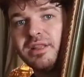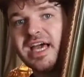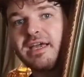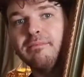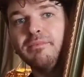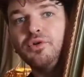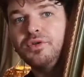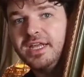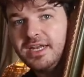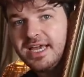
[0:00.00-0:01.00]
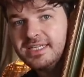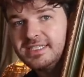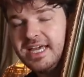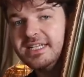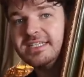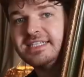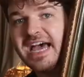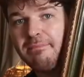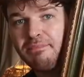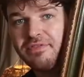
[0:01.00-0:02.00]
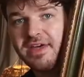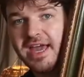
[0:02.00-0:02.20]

like moodiness and depth